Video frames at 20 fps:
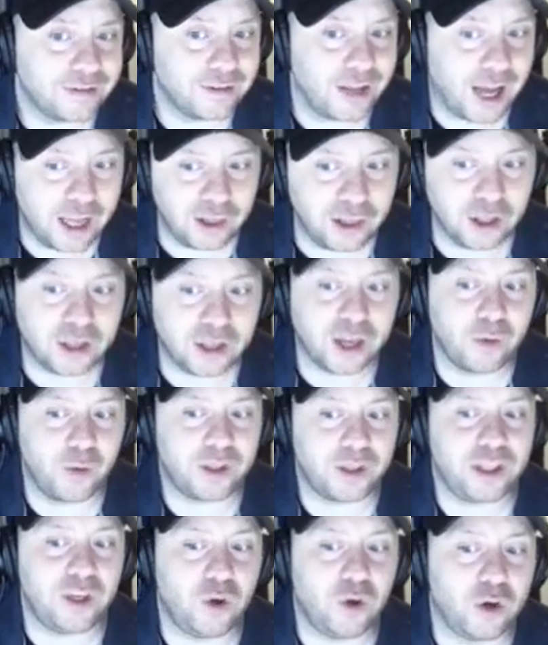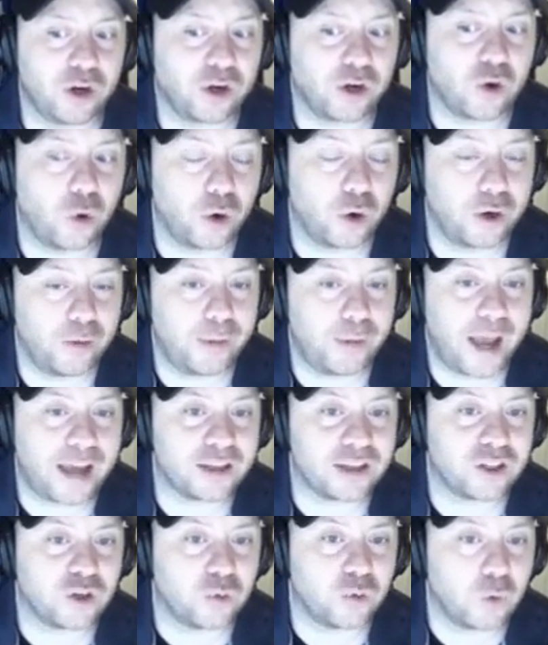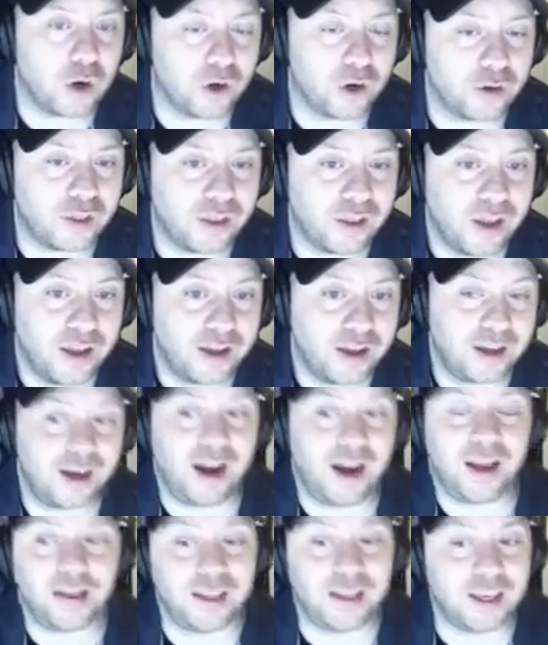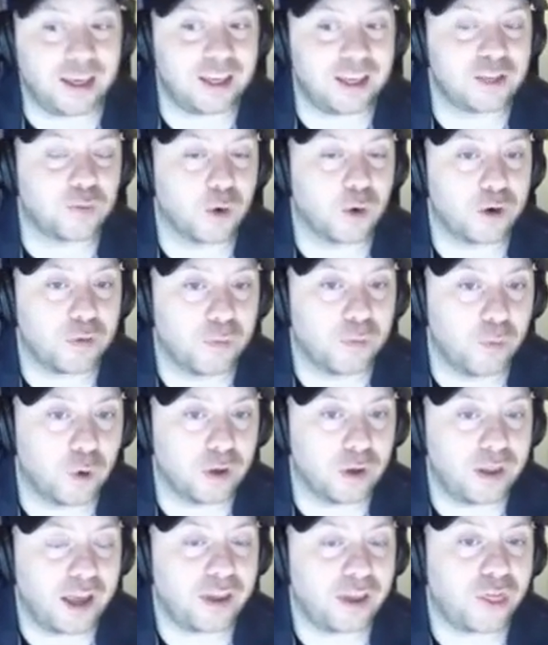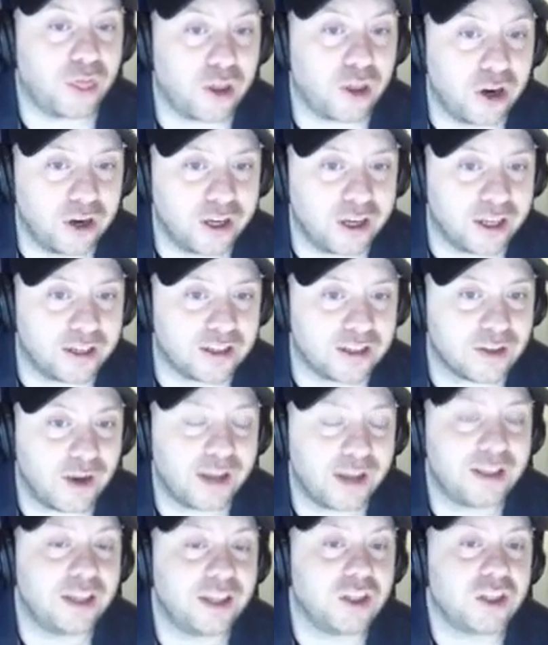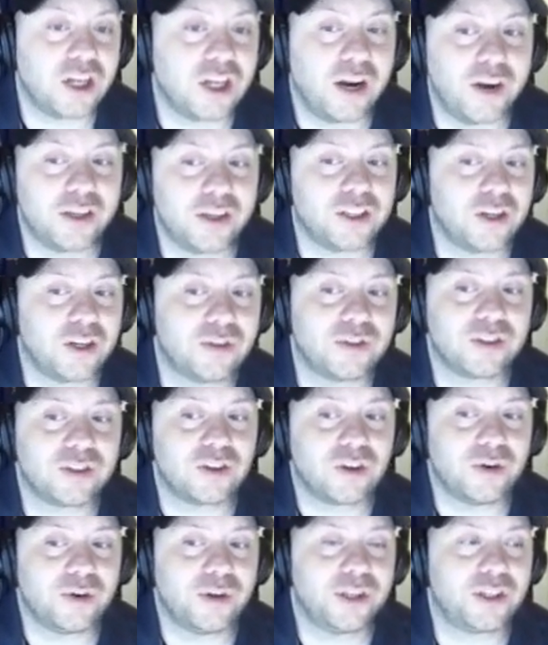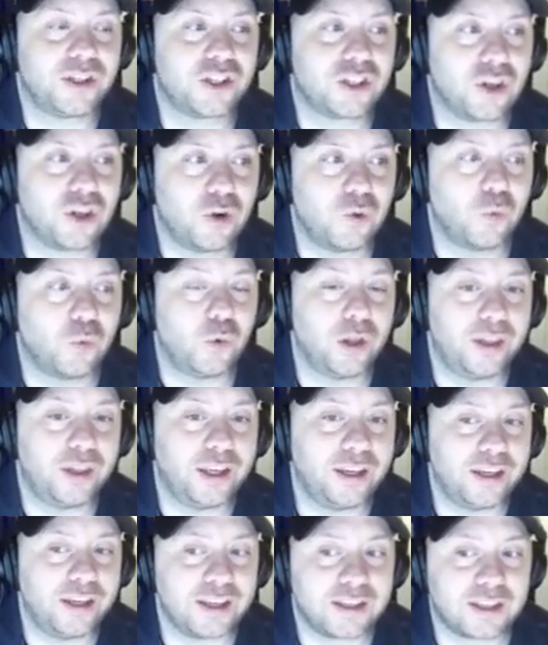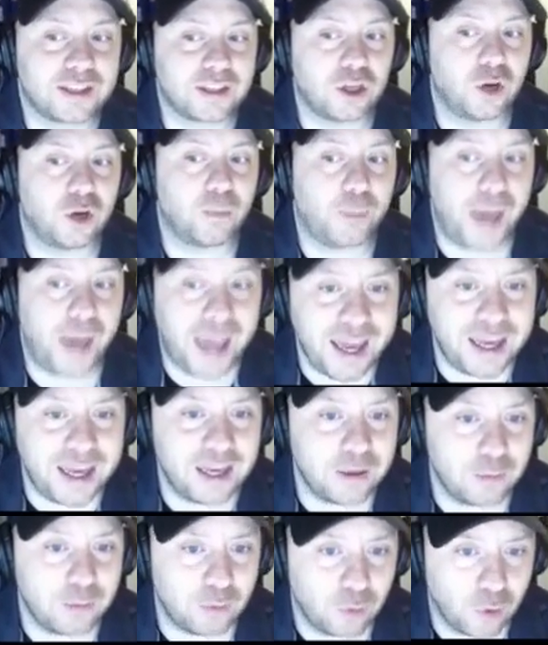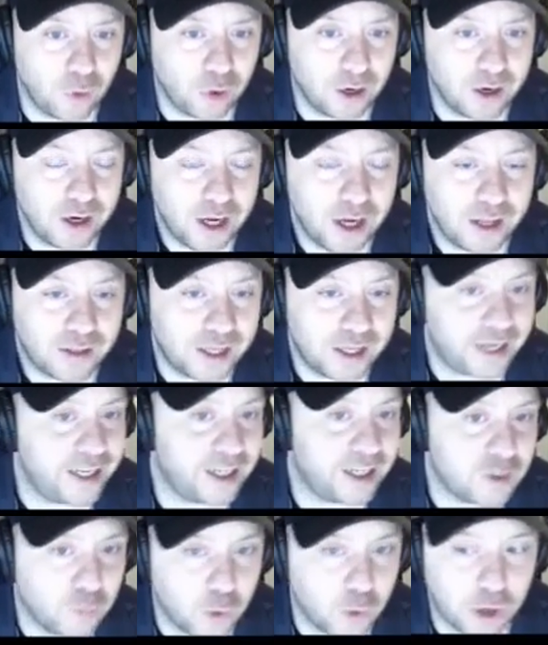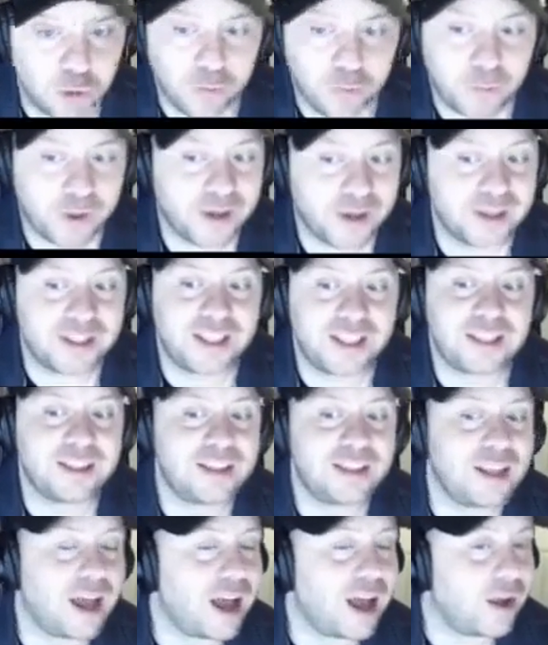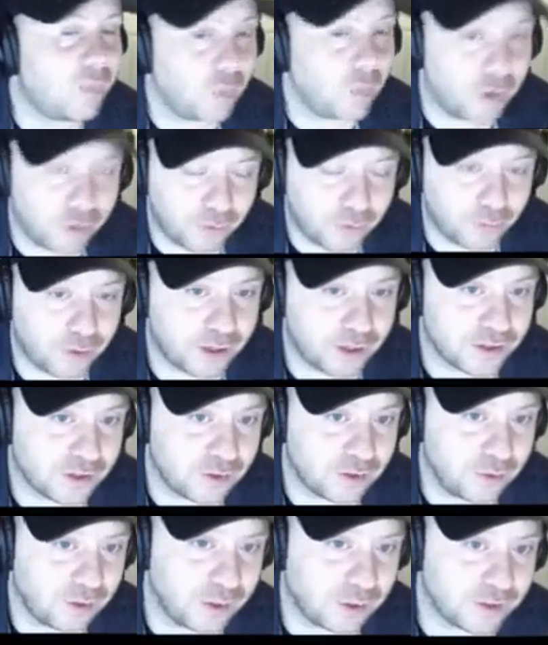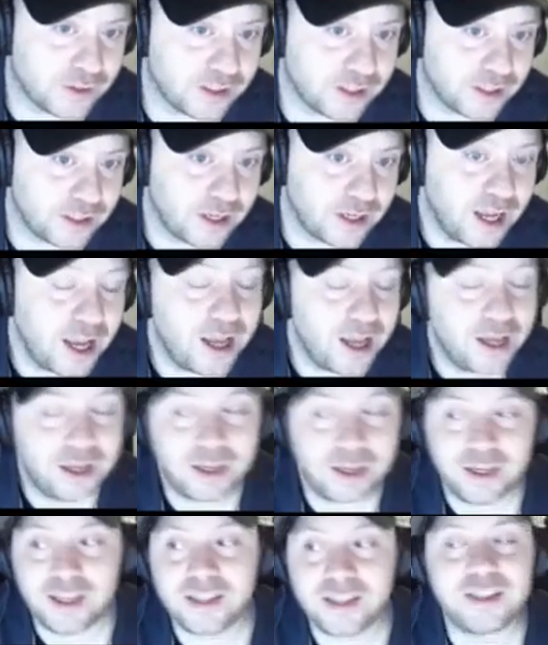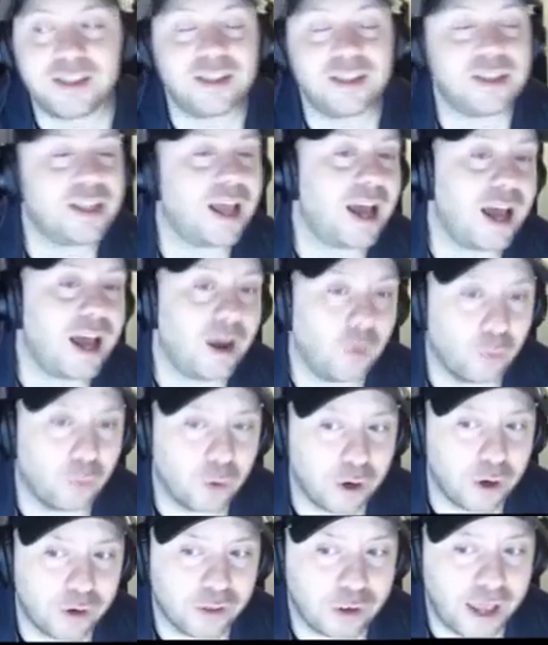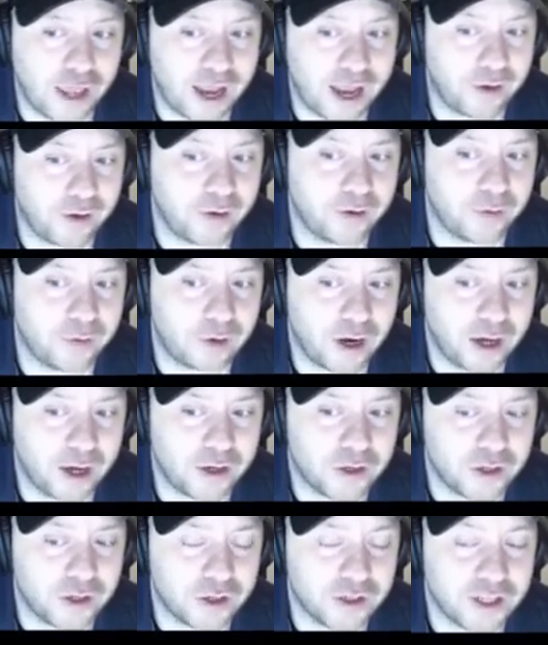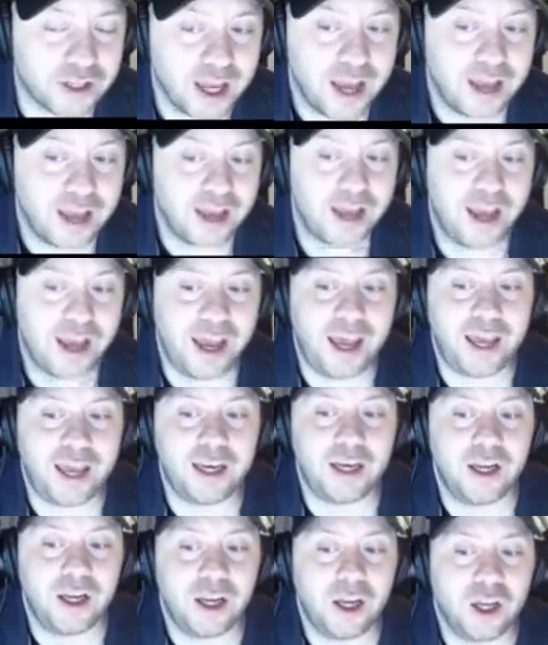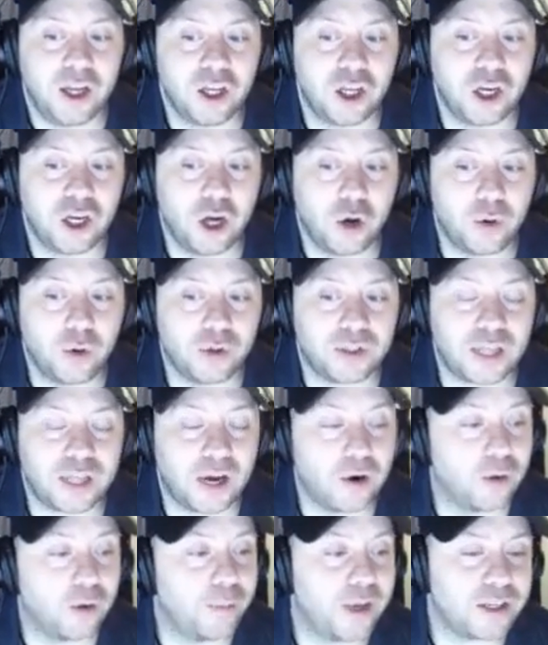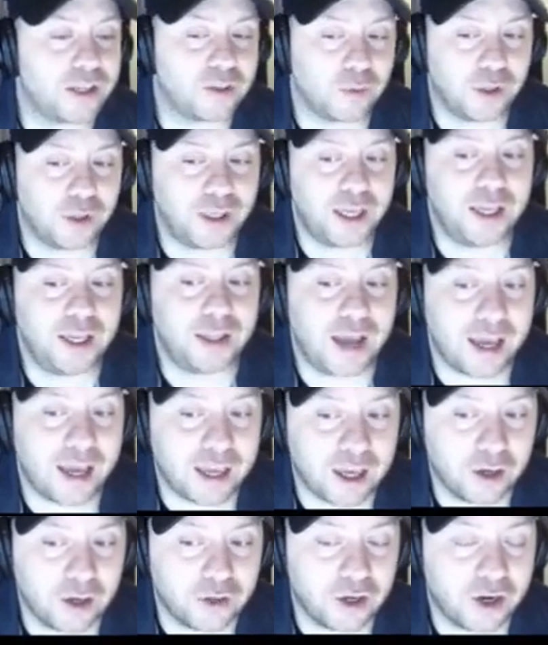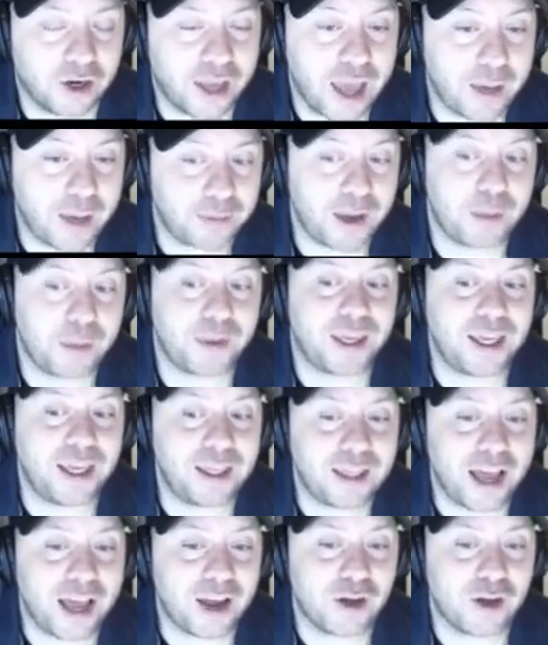I look at what the other quarterbacks are worth, and I think he's worth more like 30. So I think Jerry Jones has already shown willingness to pay him more than he's worth, because he's not worth Russell Wilson, and he's not worth Aaron Rodgers. And, you know, Tyrone mentioned, well, Eli killed our cap. Yeah, but Eli